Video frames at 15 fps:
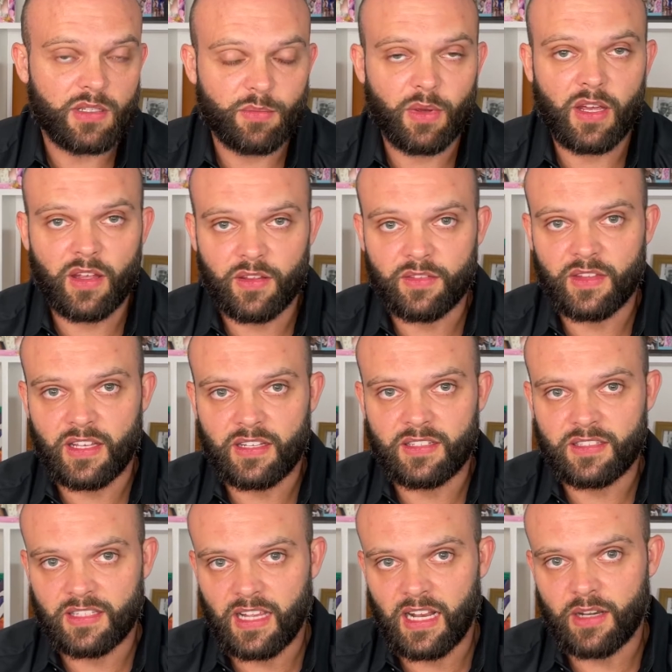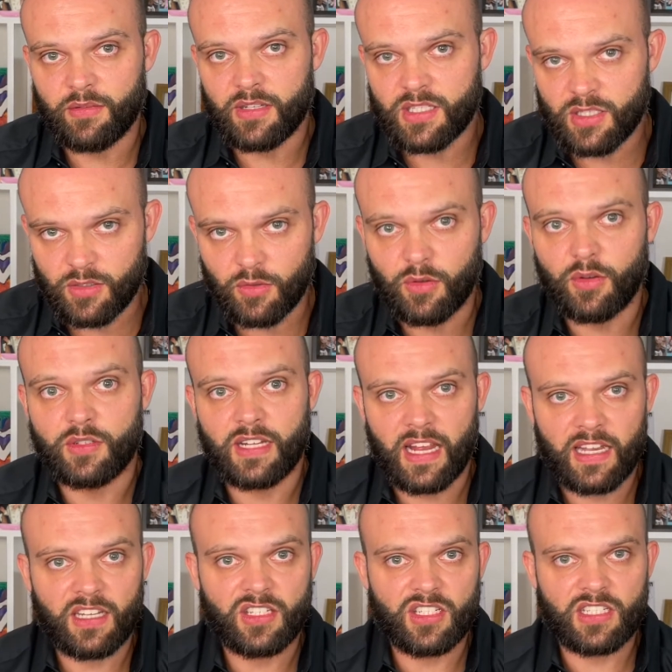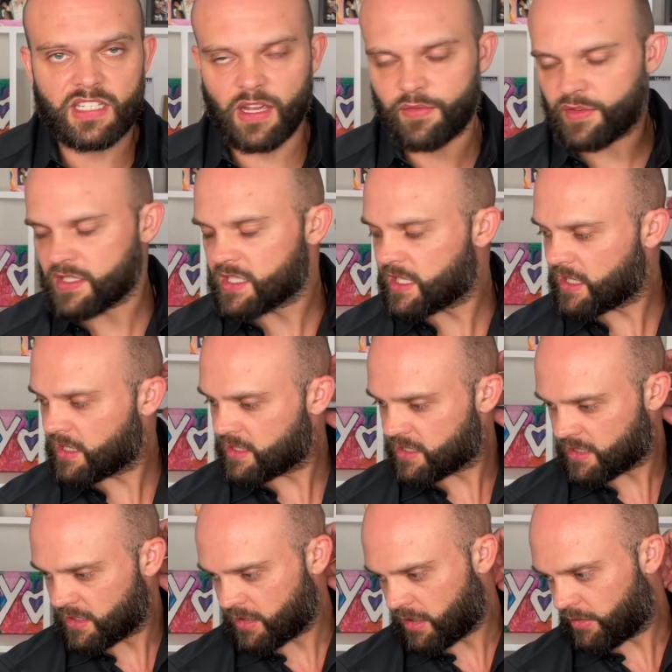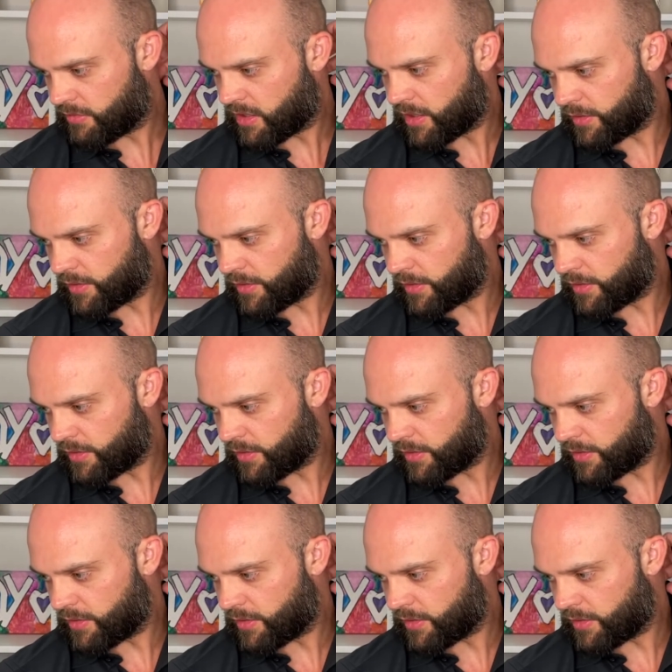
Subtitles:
burned than calories stored, energy deficit scenario,